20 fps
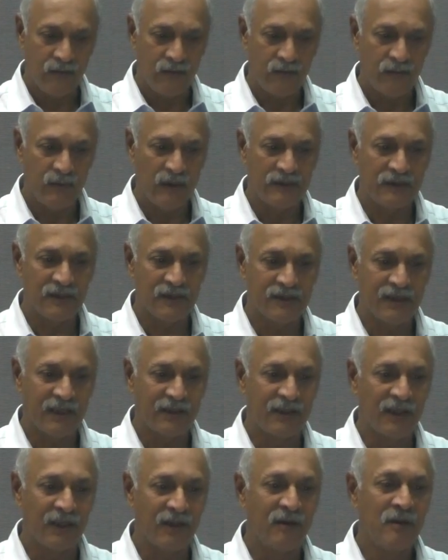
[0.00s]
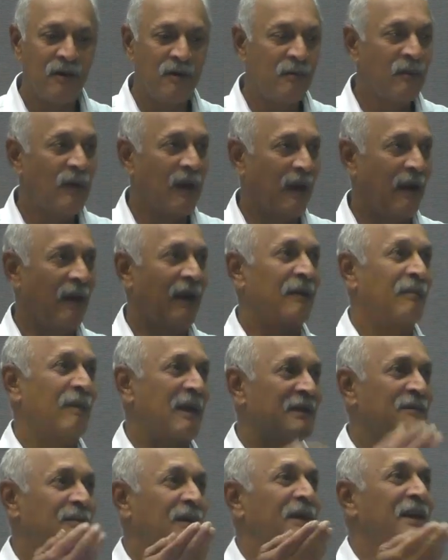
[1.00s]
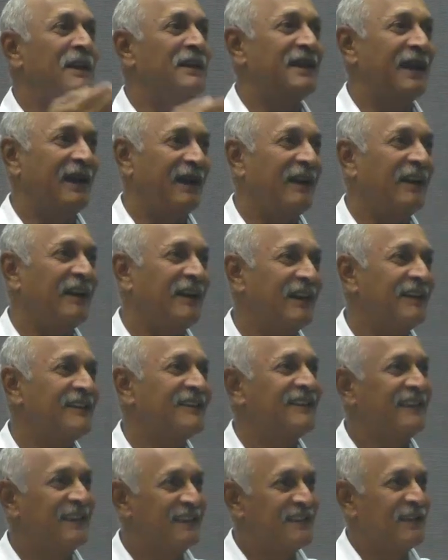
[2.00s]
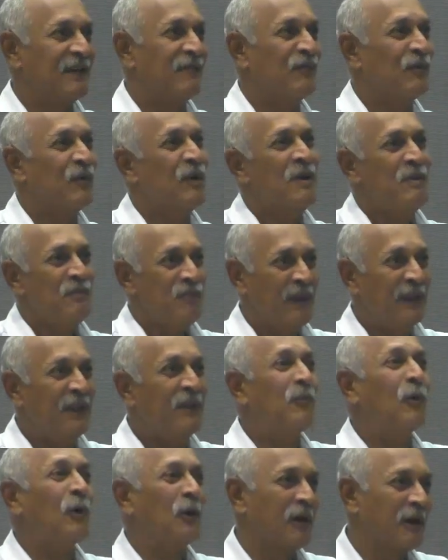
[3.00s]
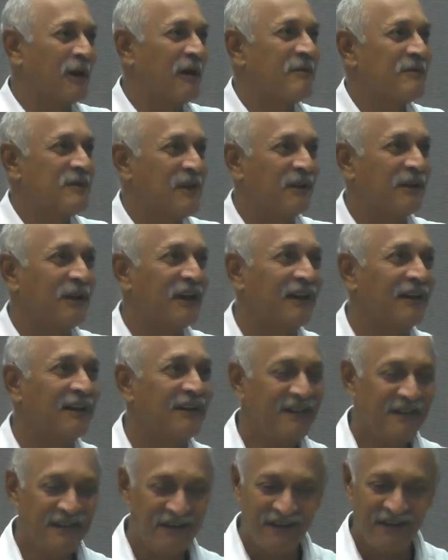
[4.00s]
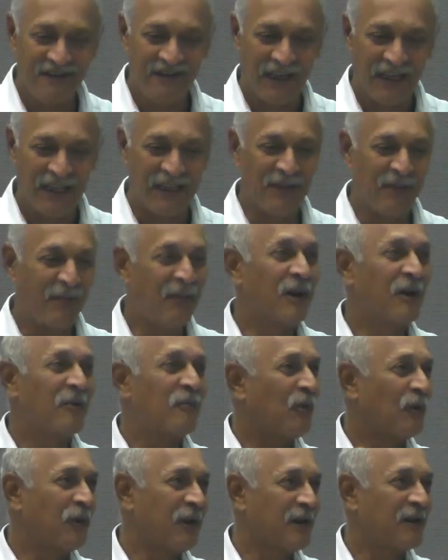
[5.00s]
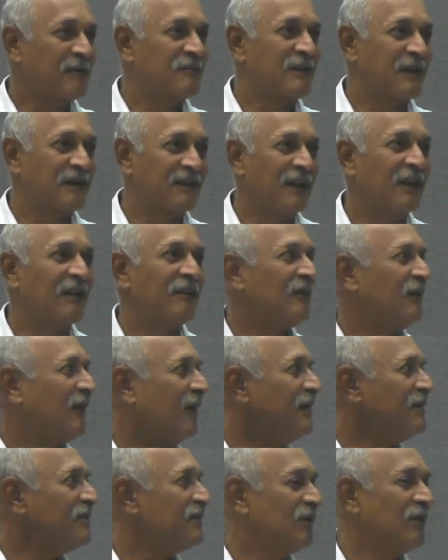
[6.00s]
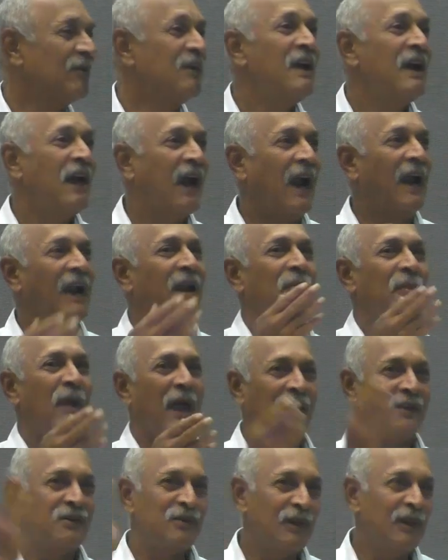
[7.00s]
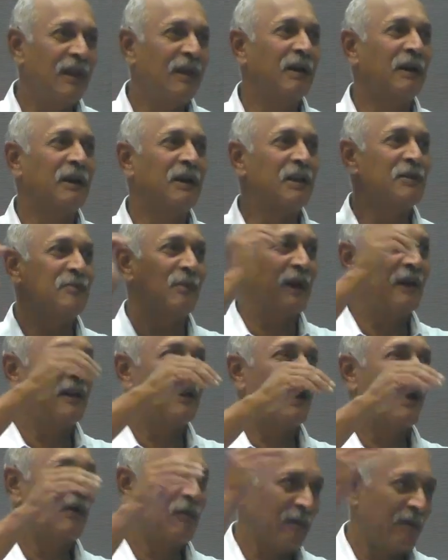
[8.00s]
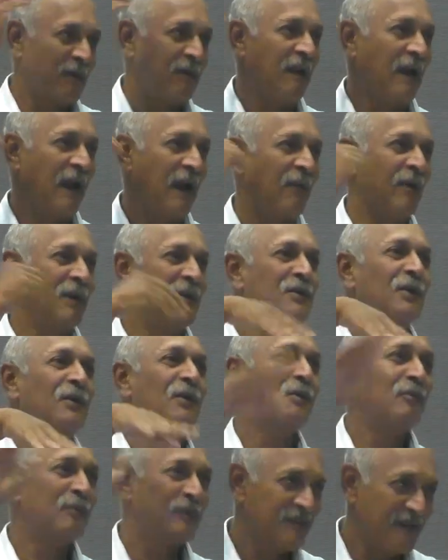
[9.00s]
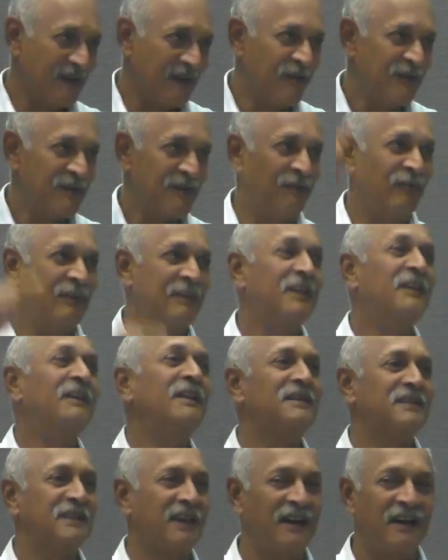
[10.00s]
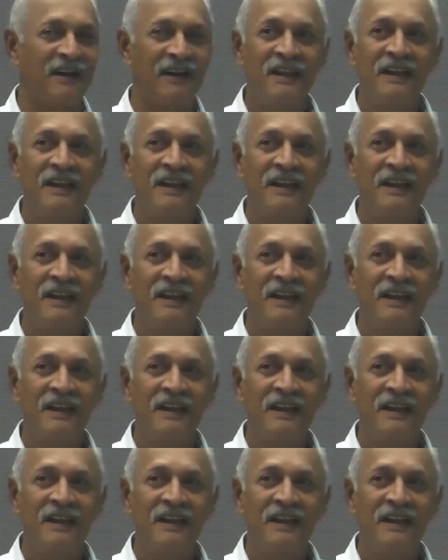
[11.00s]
Pictures are there. I am explaining design detail. There are some many photographs are there. A number of photographs are there. And actually, it is better. I advise you to visit the site.